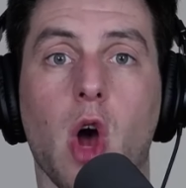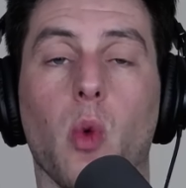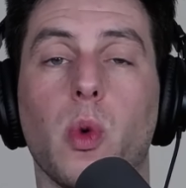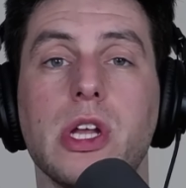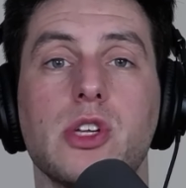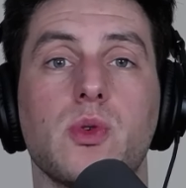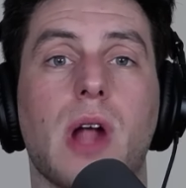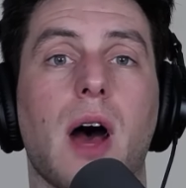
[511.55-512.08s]

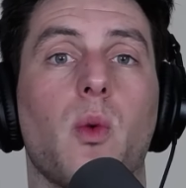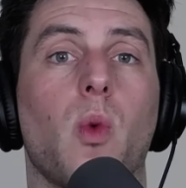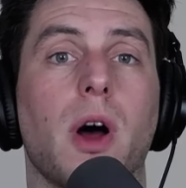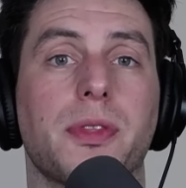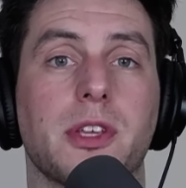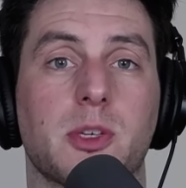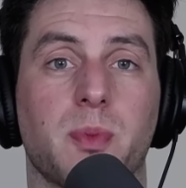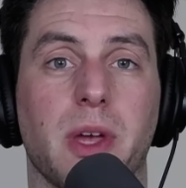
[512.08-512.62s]
We do not want
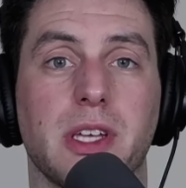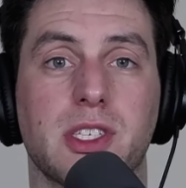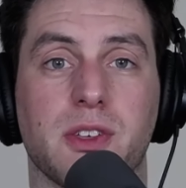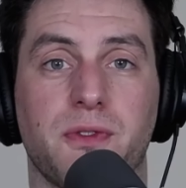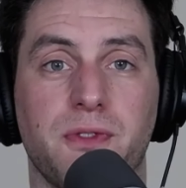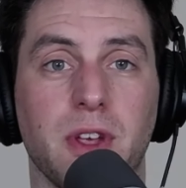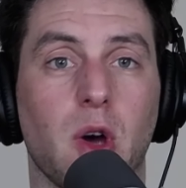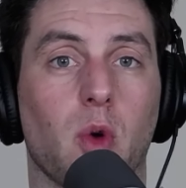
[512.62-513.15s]
this place to
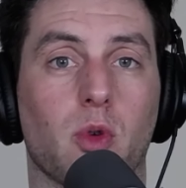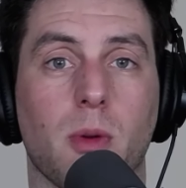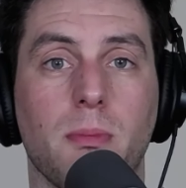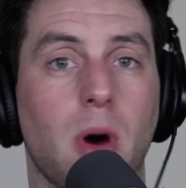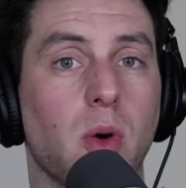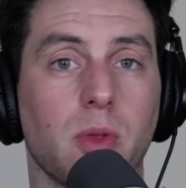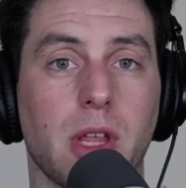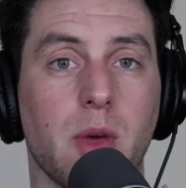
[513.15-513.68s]
feel
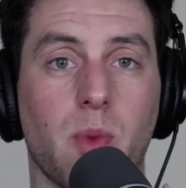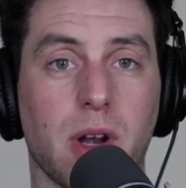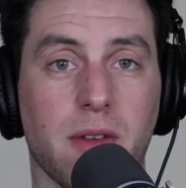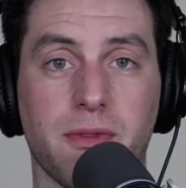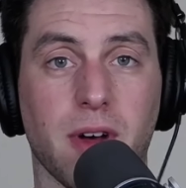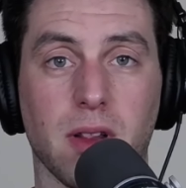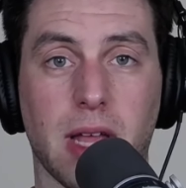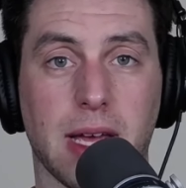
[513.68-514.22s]
remotely what it
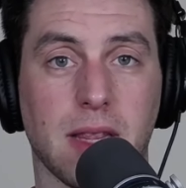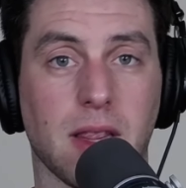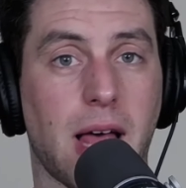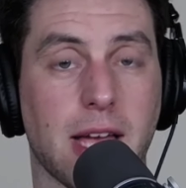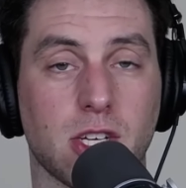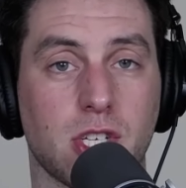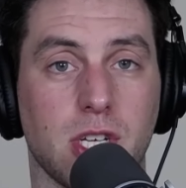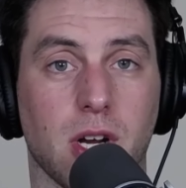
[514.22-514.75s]
felt like
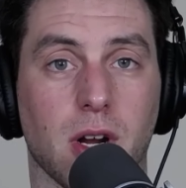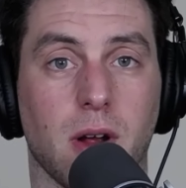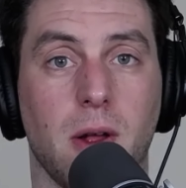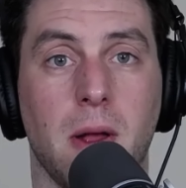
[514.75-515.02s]
last year.